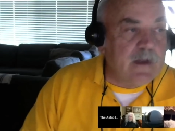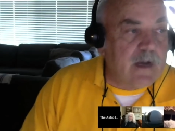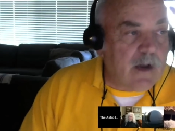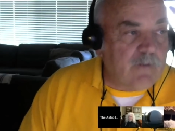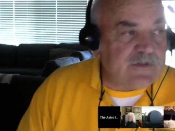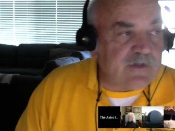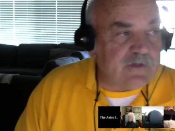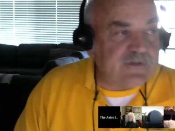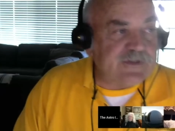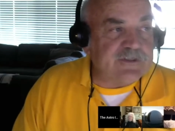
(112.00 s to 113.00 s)
I want to
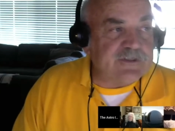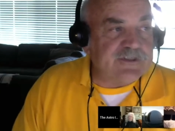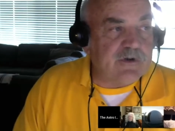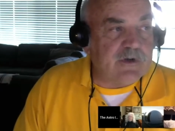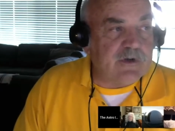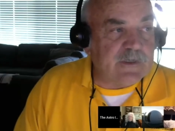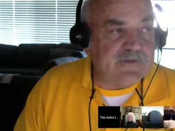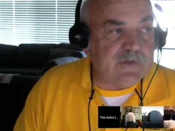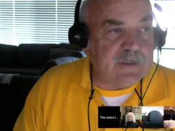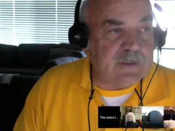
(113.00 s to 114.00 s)
start sharing my
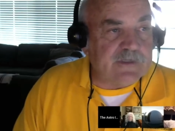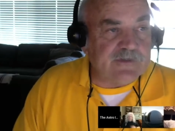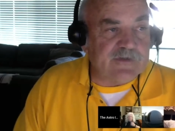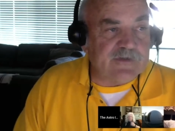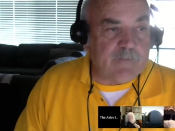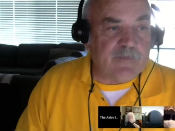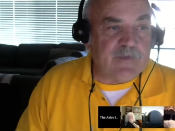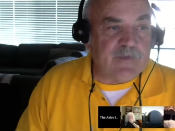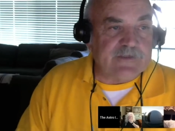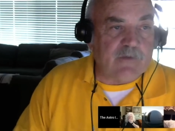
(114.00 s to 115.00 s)
screen because there's a couple of
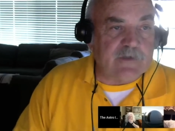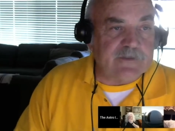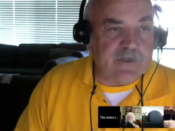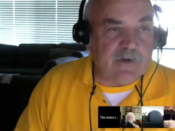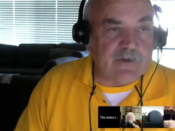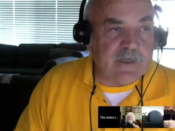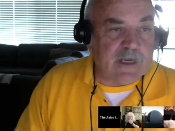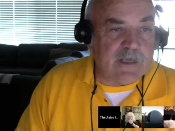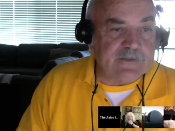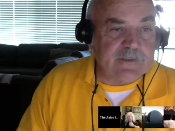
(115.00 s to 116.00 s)
things I want to show you
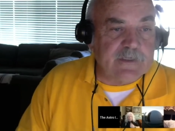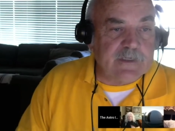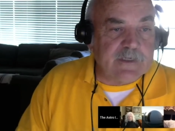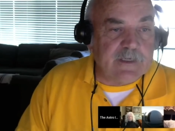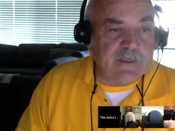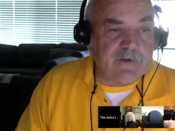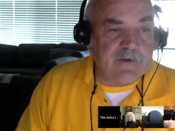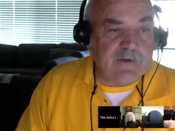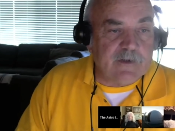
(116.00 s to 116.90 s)
guys here.